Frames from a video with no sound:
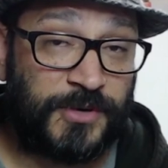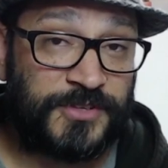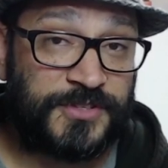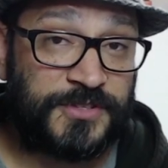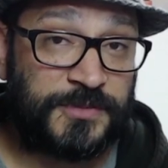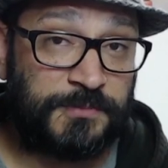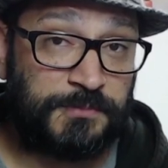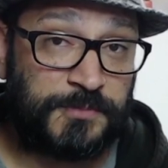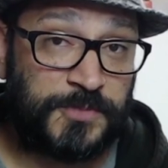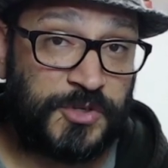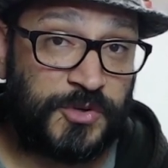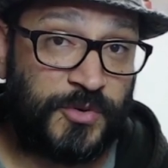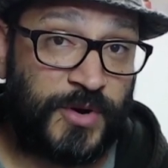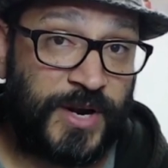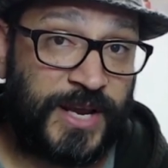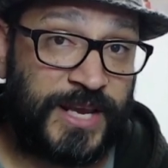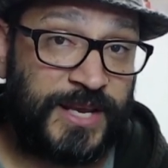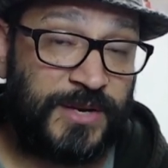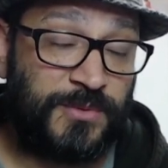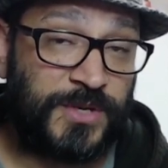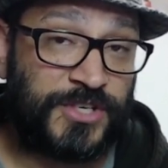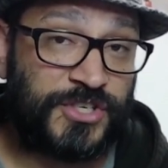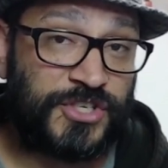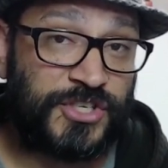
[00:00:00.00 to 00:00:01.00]
on some
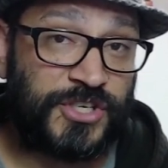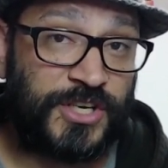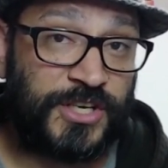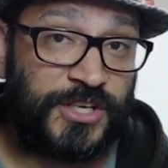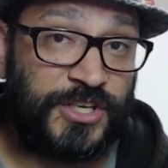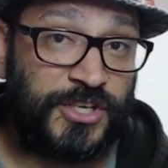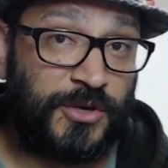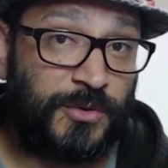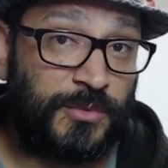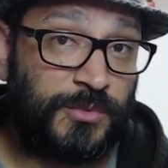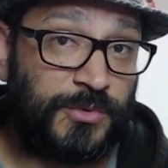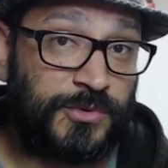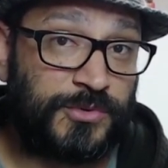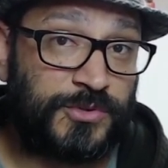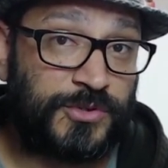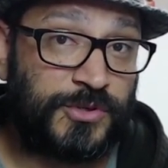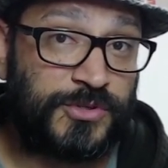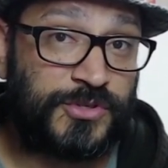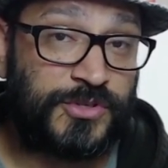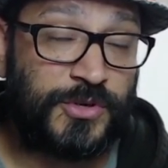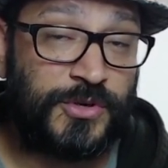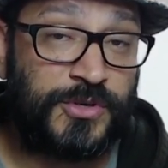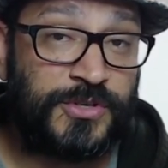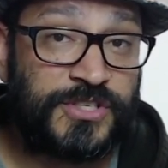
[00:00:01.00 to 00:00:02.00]
terrain, which, you know, we'll do
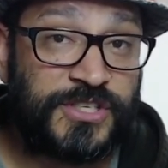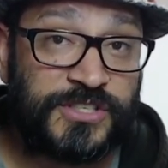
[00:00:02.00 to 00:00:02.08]
soon,